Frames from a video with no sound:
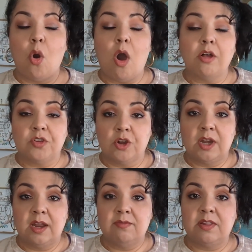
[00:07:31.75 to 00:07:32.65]

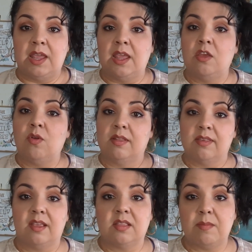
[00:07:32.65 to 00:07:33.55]
Alternatively, you can
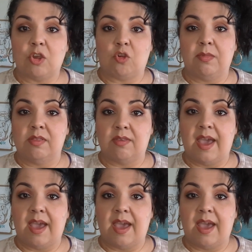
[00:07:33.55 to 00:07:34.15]
take the measurements